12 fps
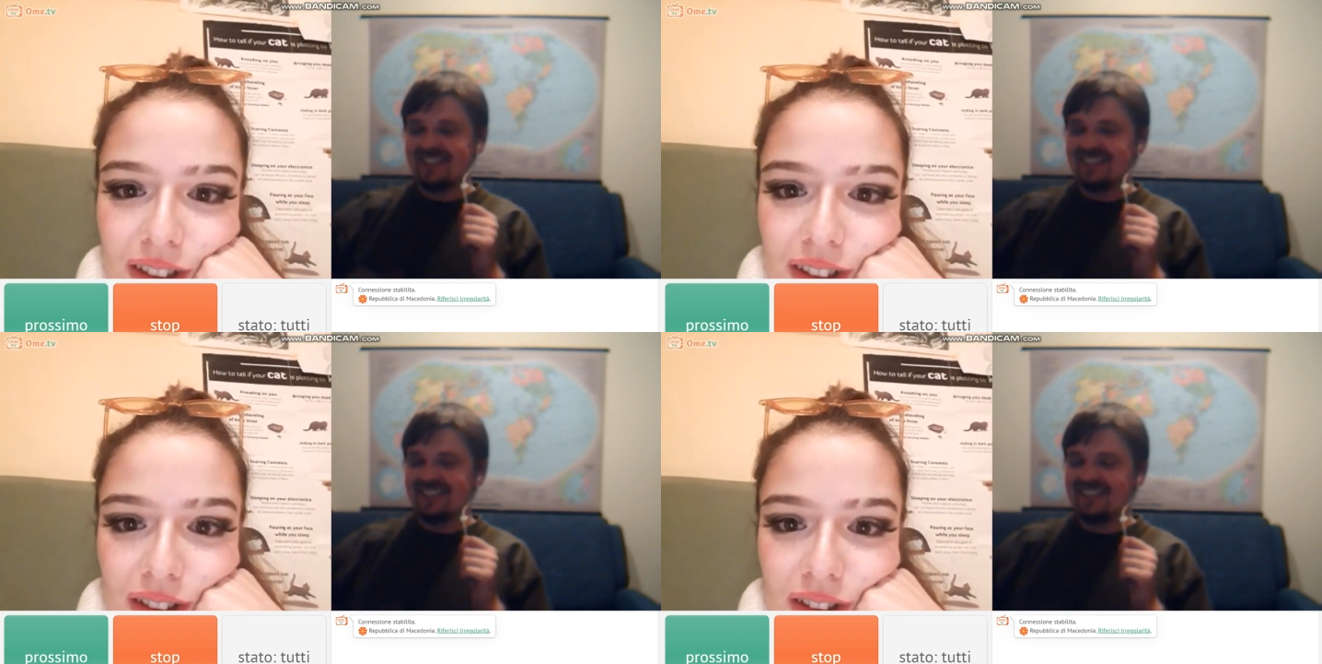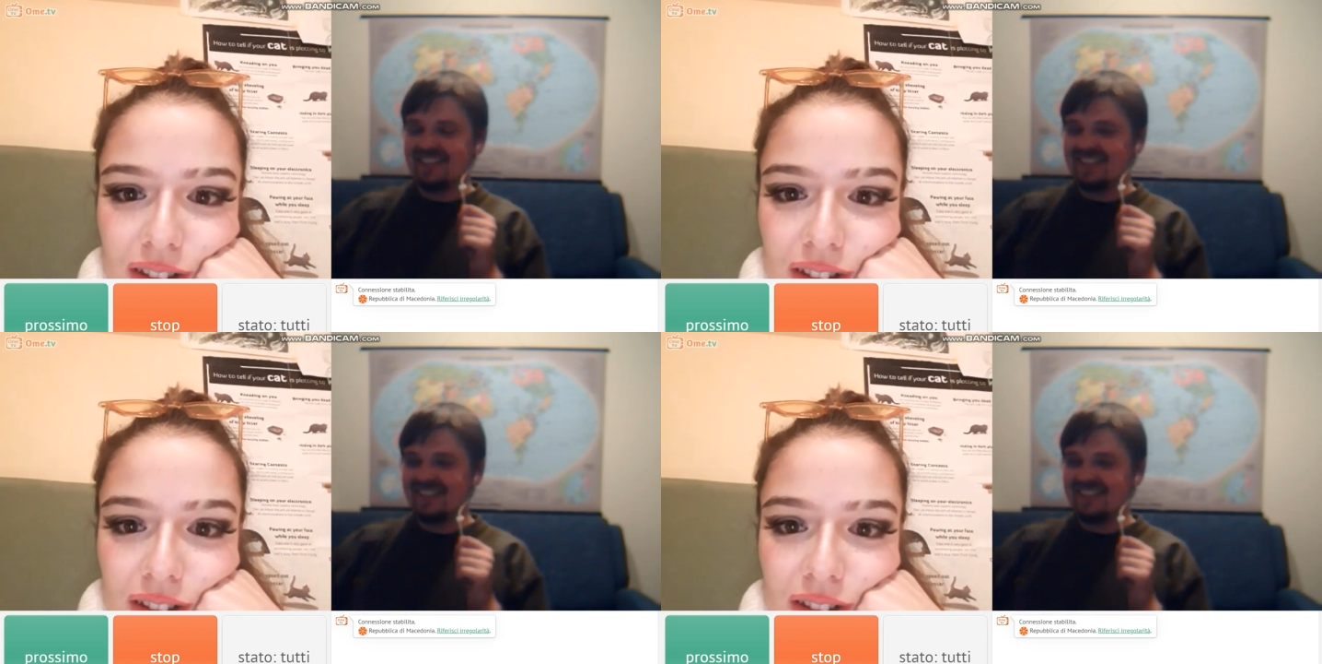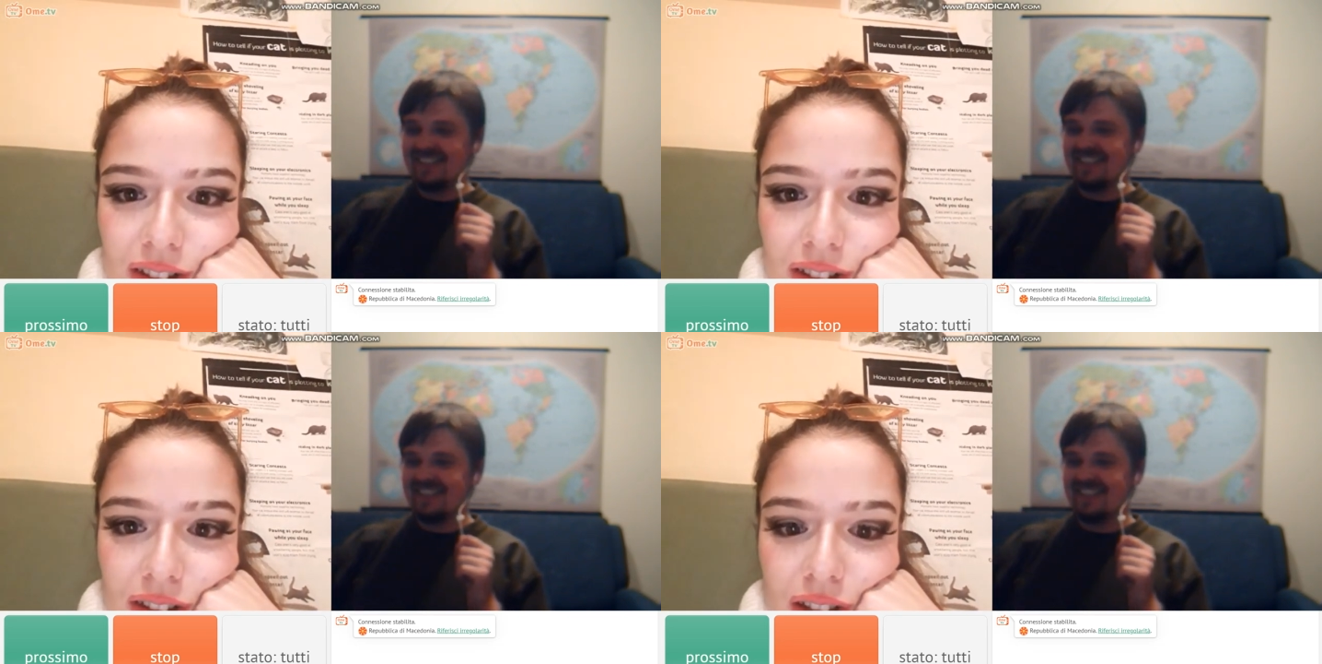
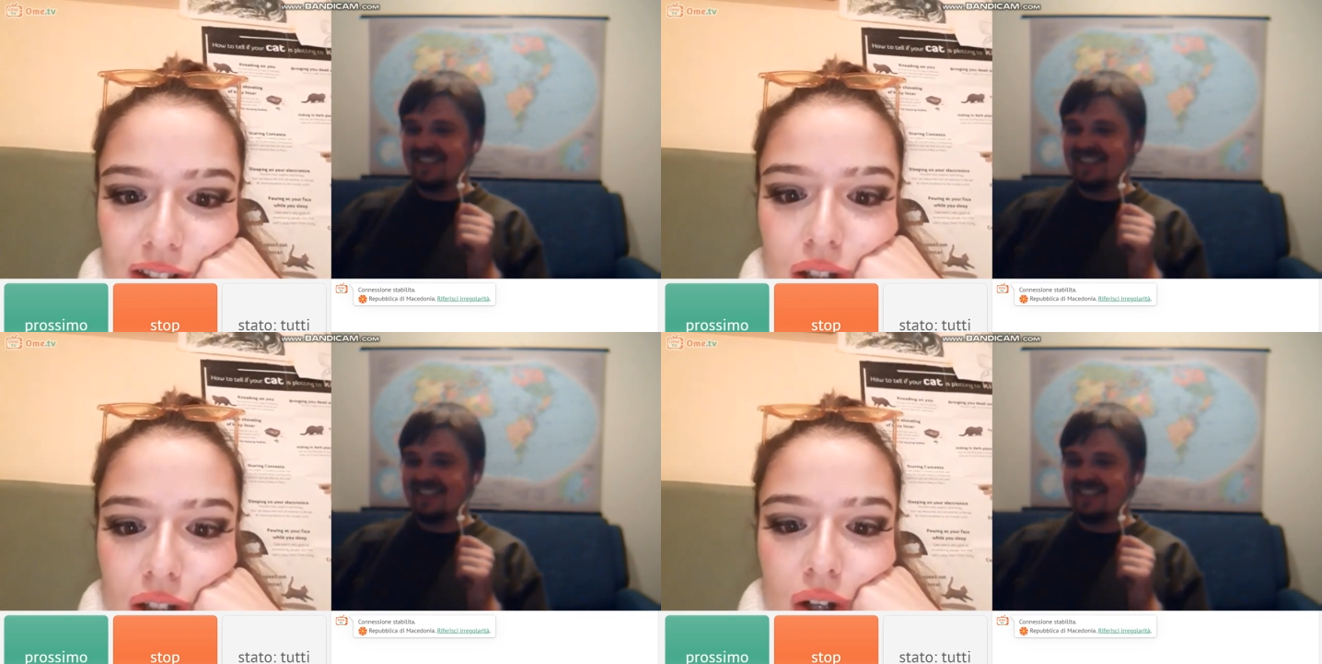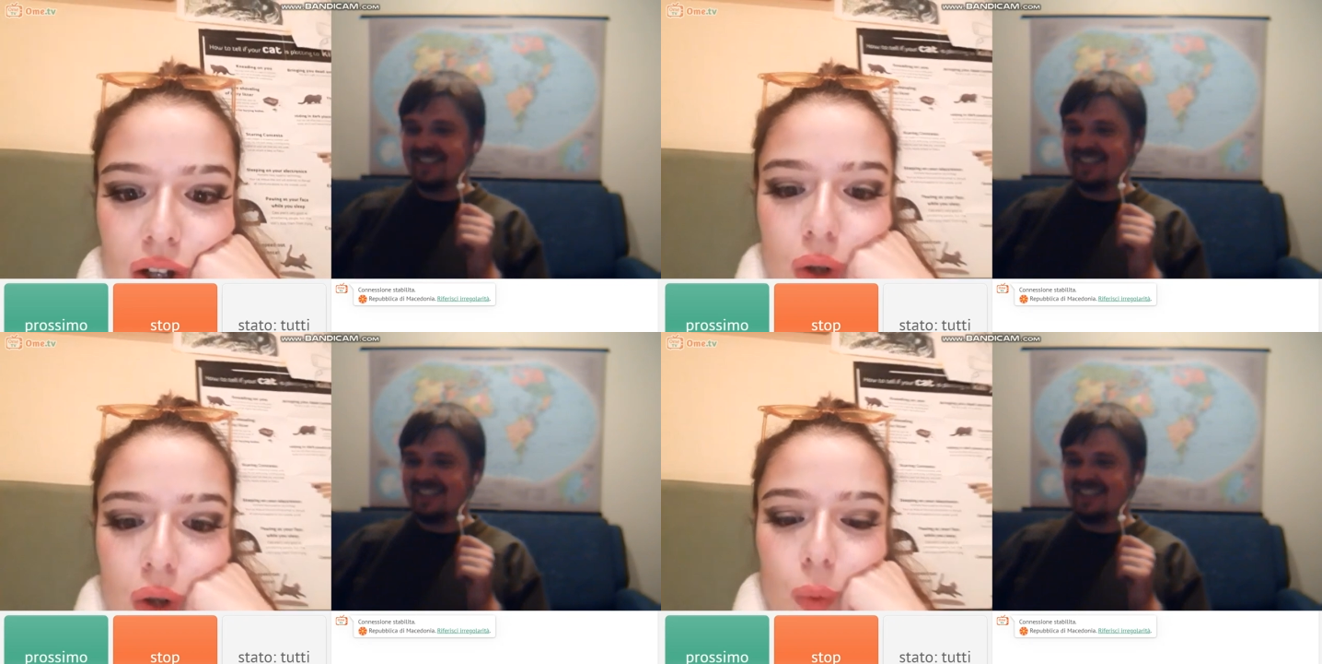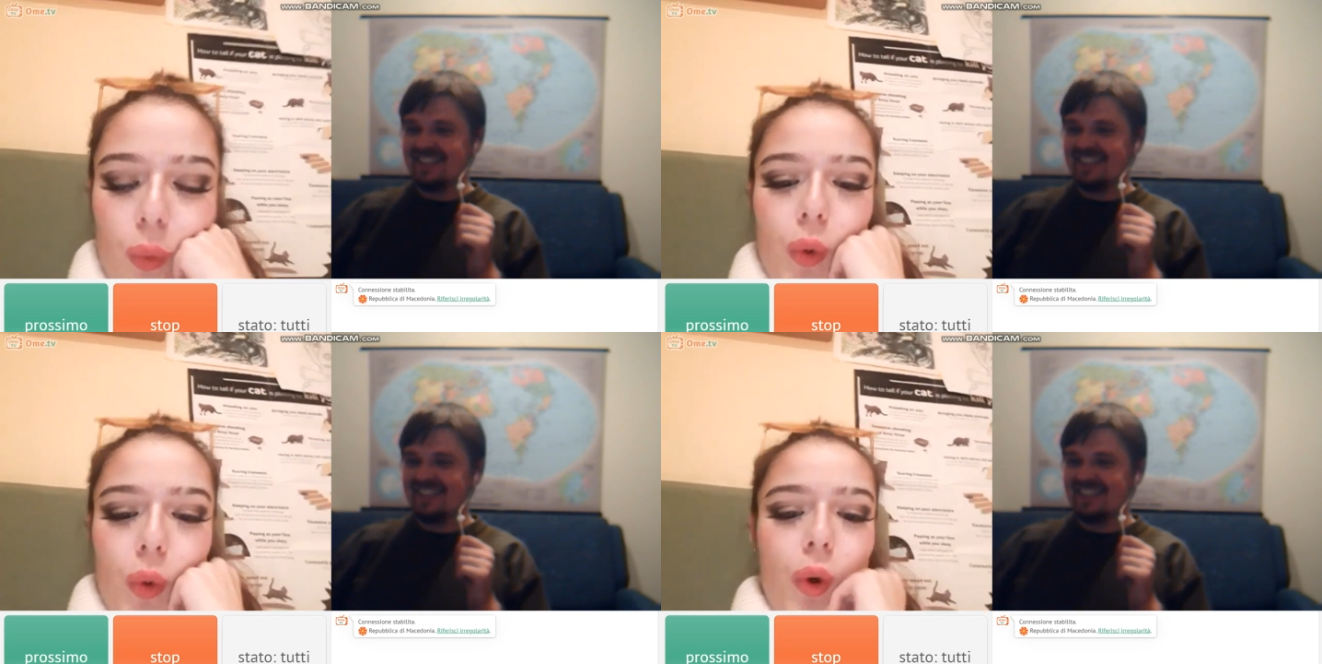
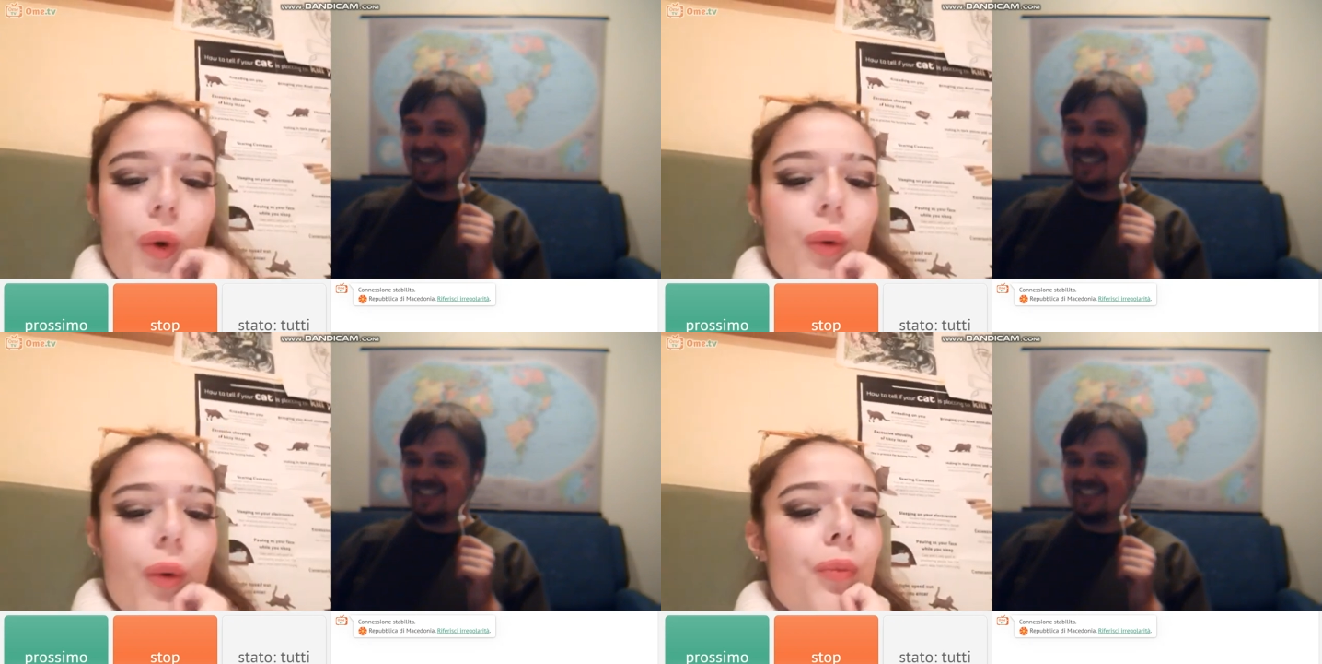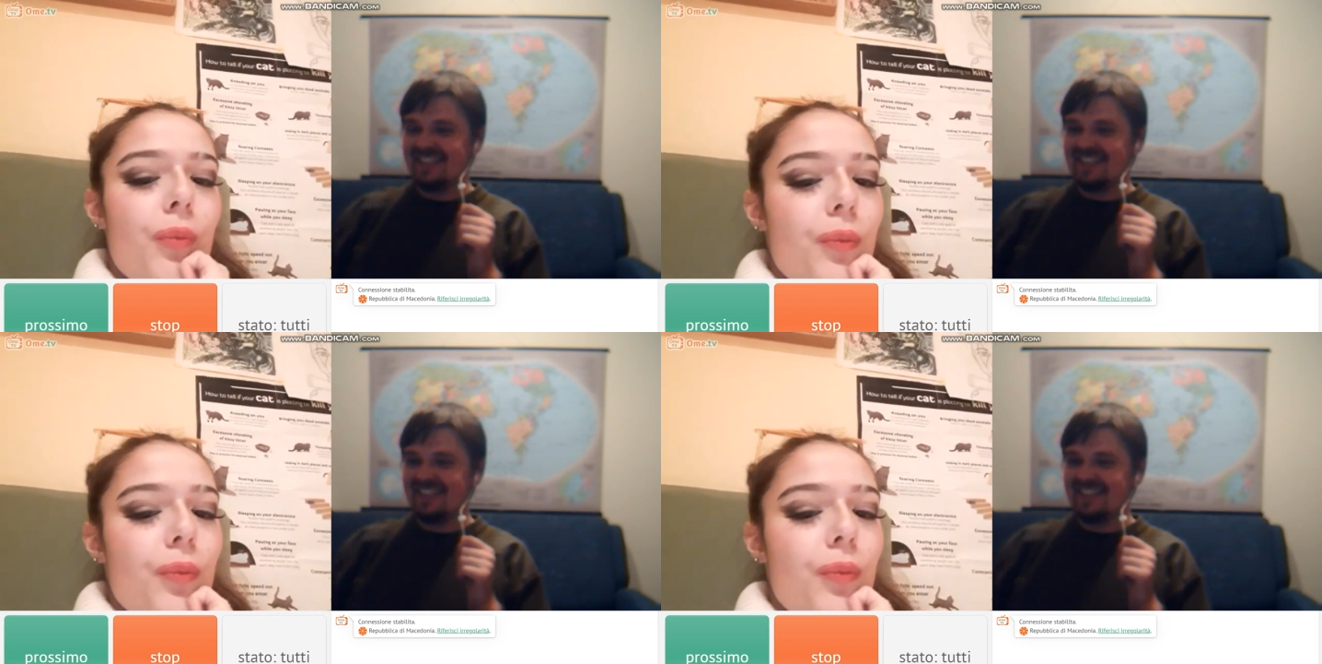[no speech]